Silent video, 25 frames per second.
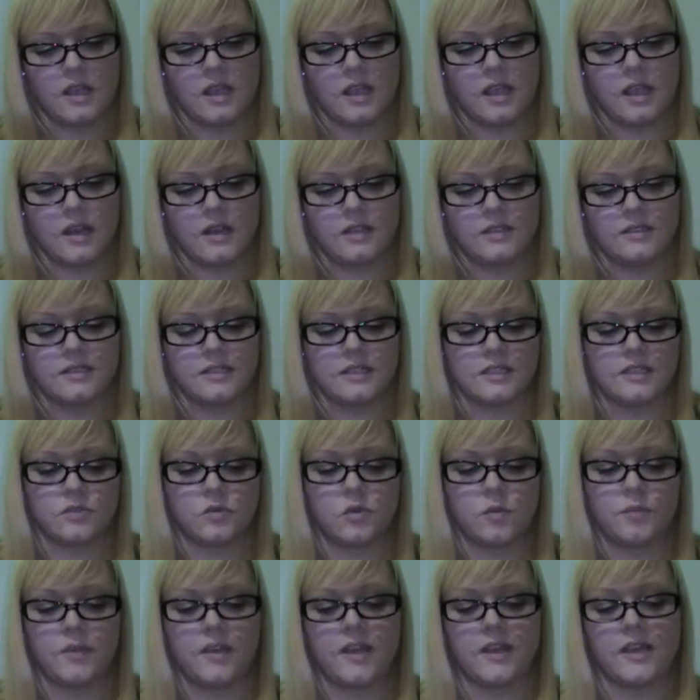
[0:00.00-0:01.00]
And it says,
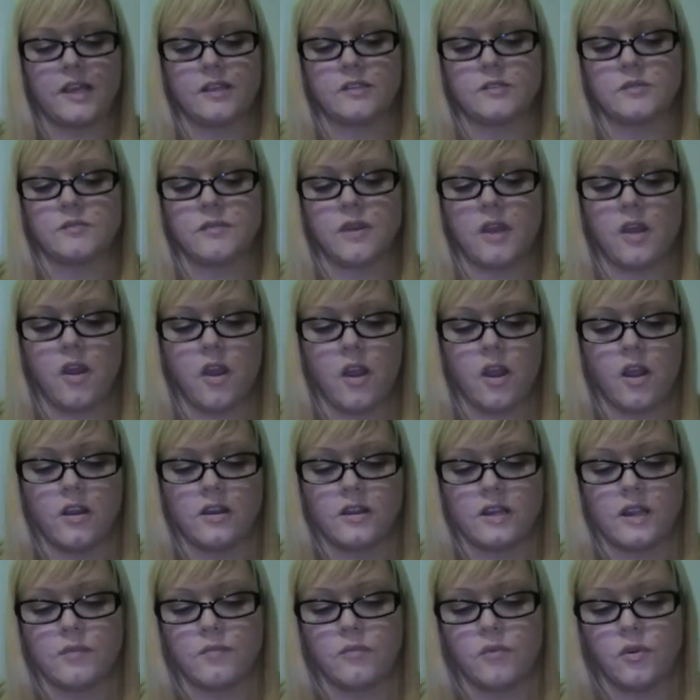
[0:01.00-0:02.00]
Quit Playing Games with My
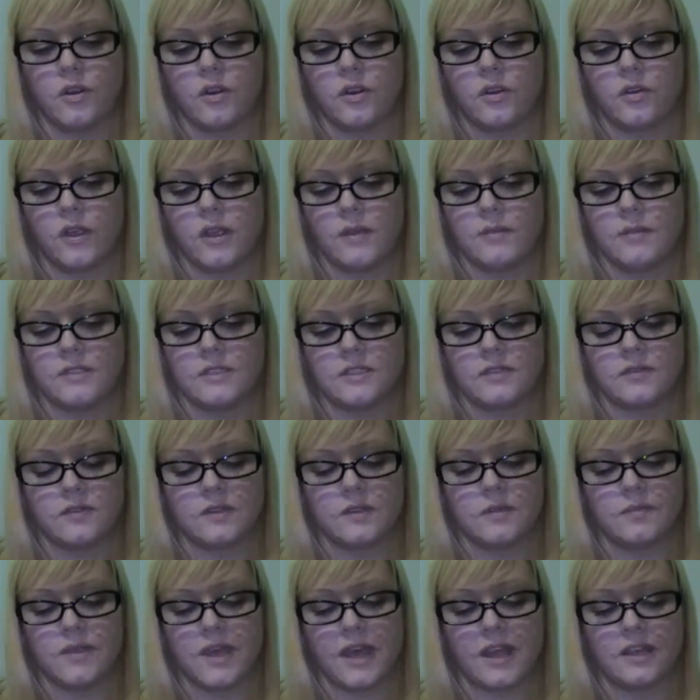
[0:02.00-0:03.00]
Heart and more great music from
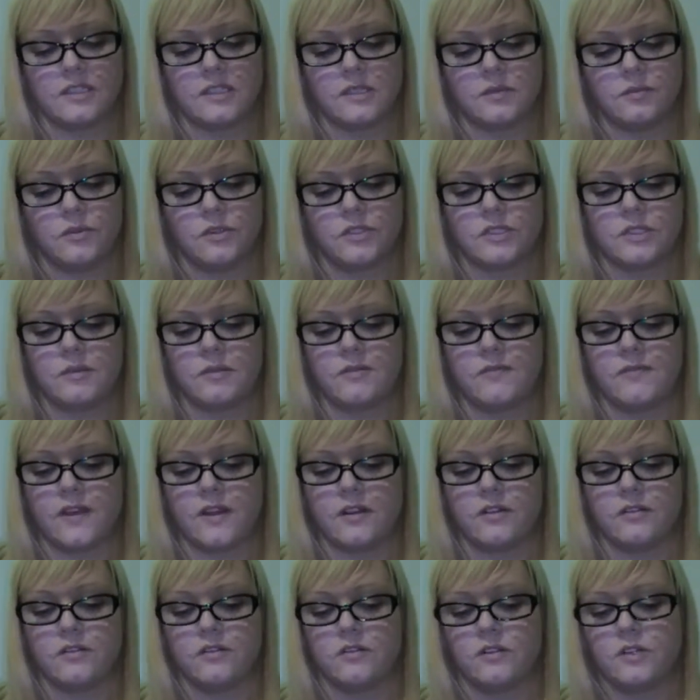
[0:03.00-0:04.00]
the Backstreet Boys can be
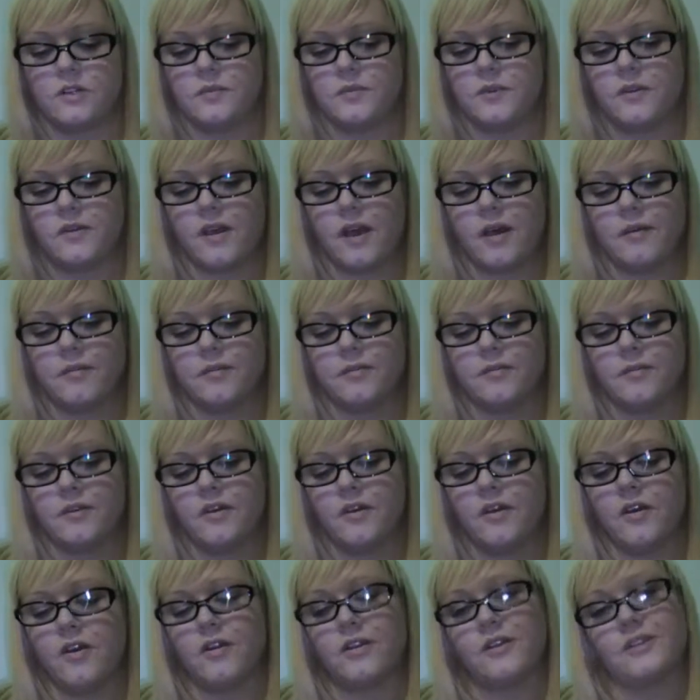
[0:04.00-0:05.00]
found on their debut album
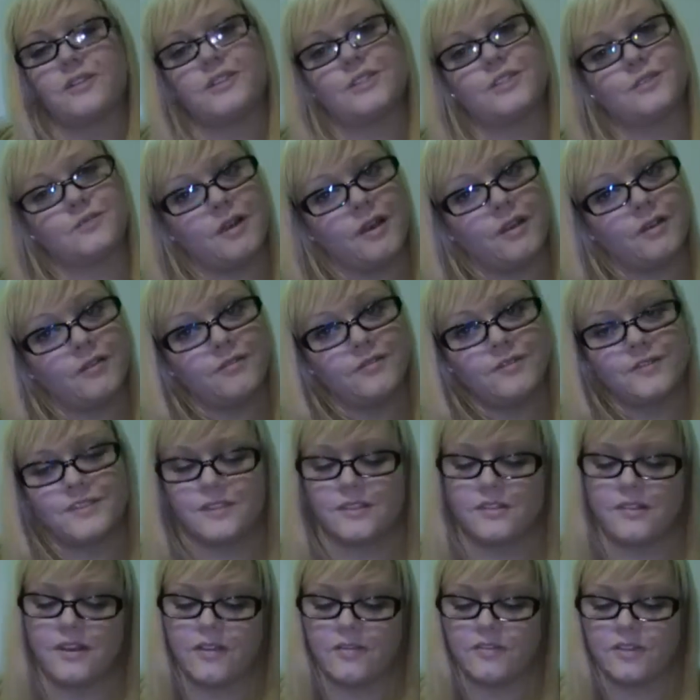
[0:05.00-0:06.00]
August 12th. So
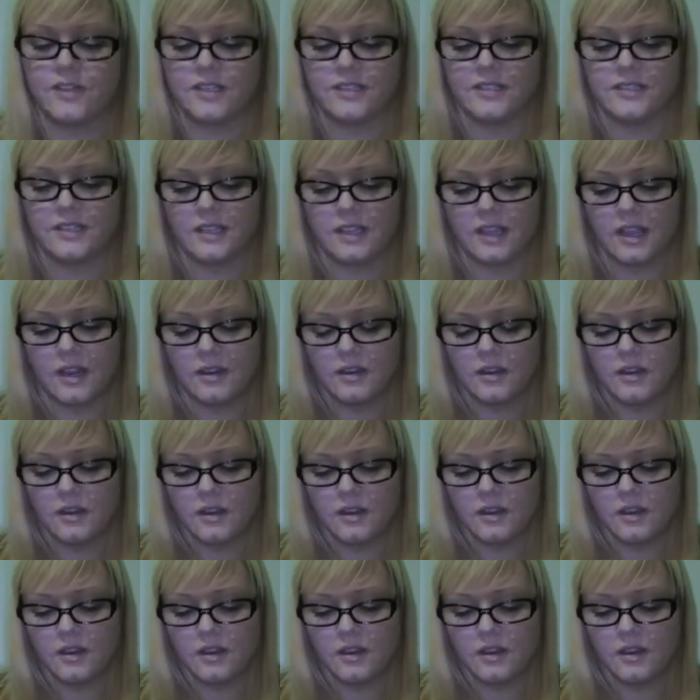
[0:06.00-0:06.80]
they're advertising again.